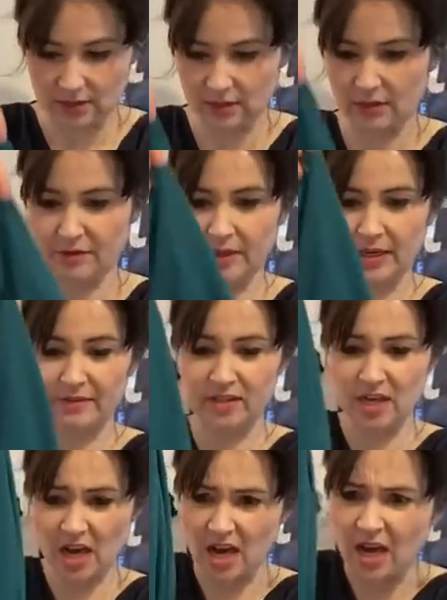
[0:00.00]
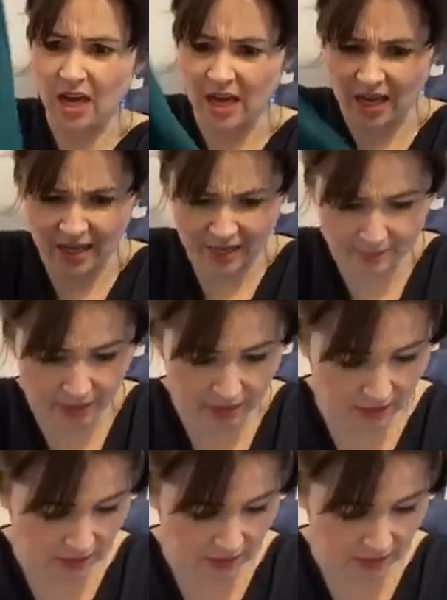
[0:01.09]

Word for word: Don't know if I'm gonna have time.